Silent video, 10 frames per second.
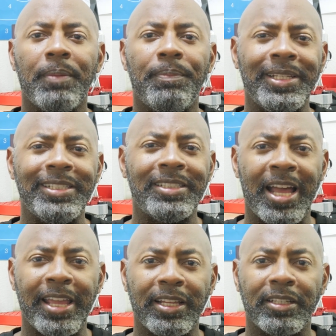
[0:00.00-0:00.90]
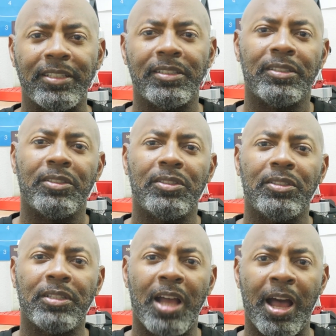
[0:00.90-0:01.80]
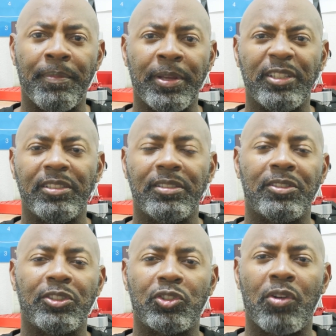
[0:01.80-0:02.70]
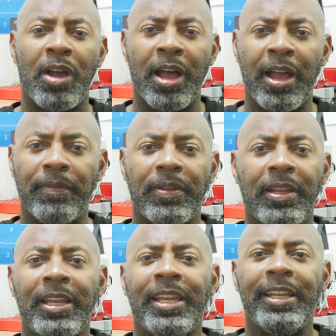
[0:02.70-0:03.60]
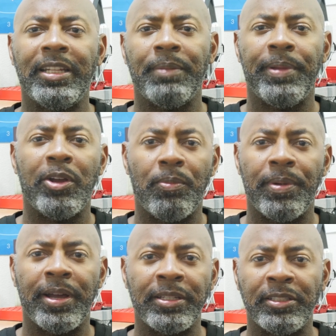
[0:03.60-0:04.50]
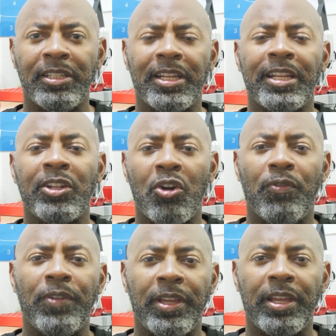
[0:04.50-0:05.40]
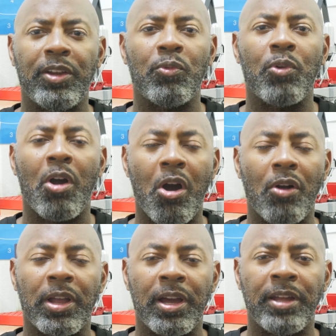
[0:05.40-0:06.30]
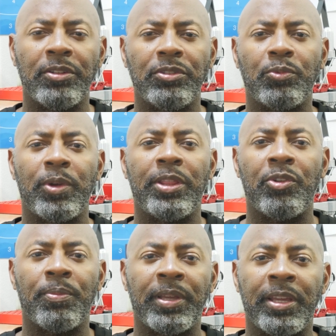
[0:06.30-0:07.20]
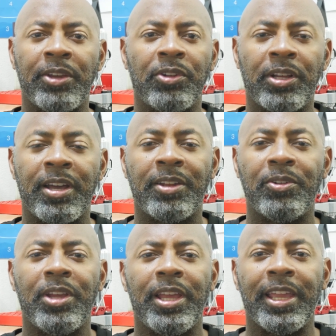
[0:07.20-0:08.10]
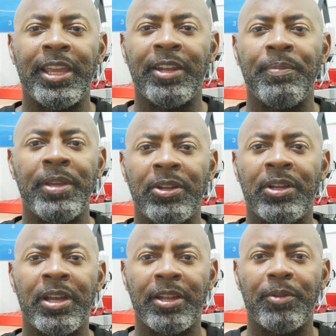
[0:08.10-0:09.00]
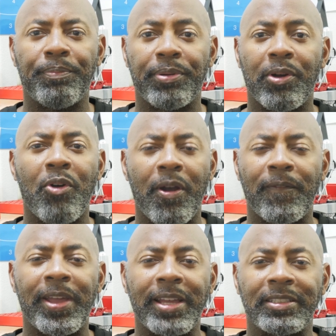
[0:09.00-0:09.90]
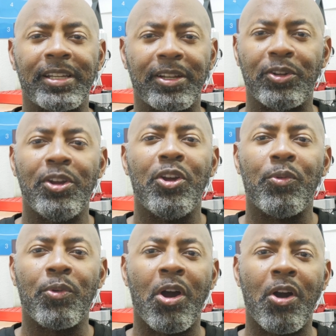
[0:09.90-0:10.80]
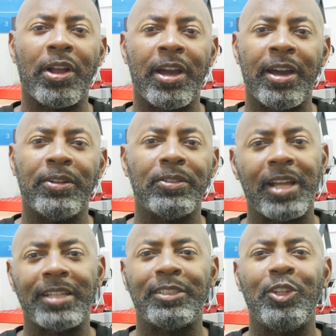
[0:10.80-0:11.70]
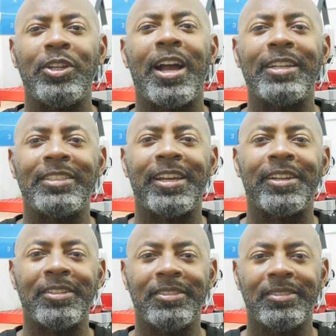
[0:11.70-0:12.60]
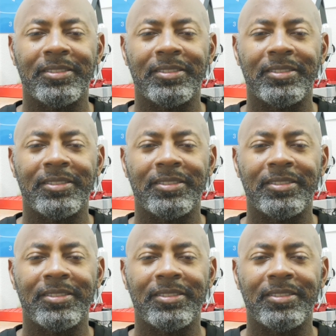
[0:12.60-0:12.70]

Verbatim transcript: Please like, comment, subscribe, hit the bell button, and don't forget we're all gunners, whether you're a beginner gunner, intermediate gunner, pro, or advanced gunner. We're all gunners. I'll see you guys later.